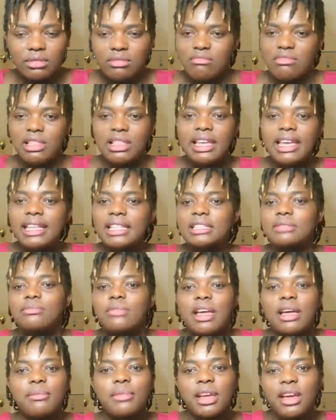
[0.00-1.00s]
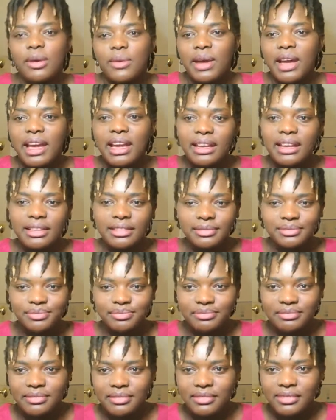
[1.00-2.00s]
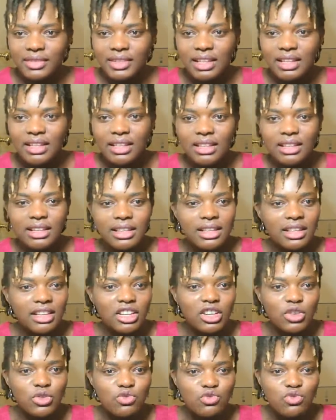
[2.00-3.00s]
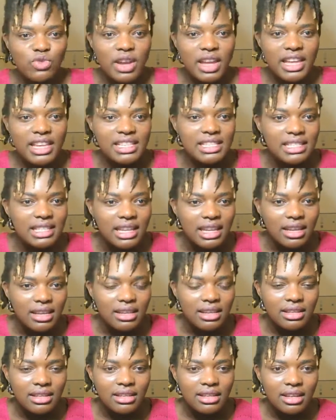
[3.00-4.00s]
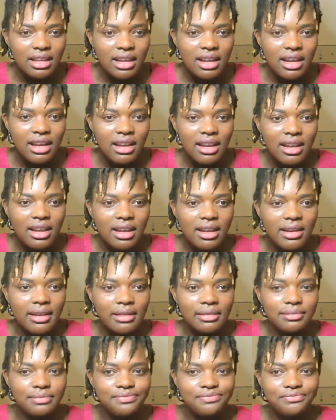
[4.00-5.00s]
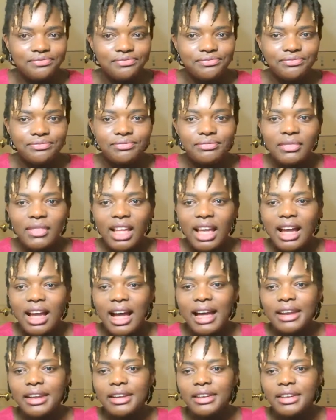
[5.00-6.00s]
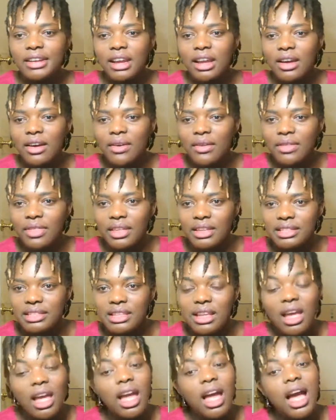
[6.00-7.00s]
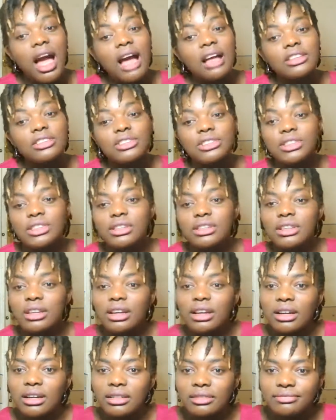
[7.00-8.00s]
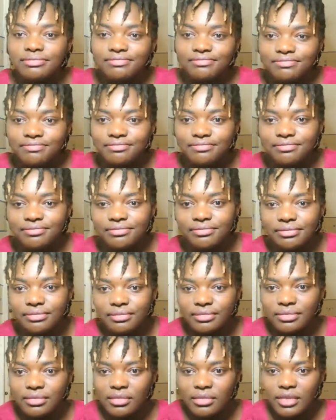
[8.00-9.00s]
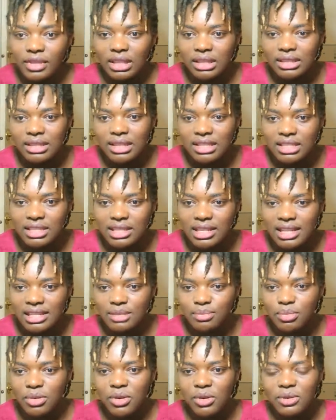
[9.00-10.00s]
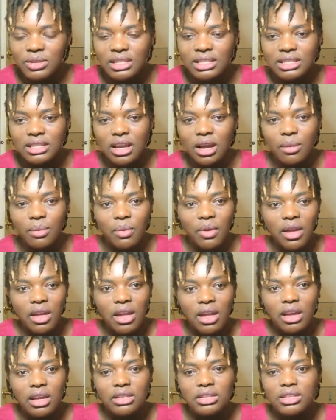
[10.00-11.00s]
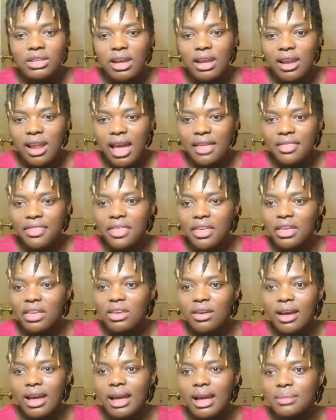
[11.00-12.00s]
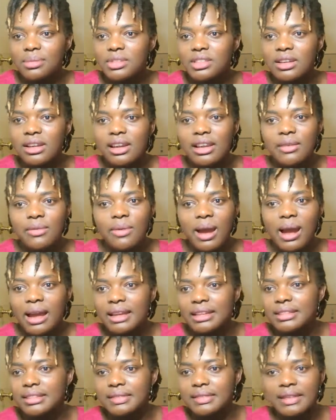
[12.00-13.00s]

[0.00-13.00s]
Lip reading: leaked memo, eh? Crazy. I don't know. Do you know? Let's pull this up. John, I think you're absolutely right.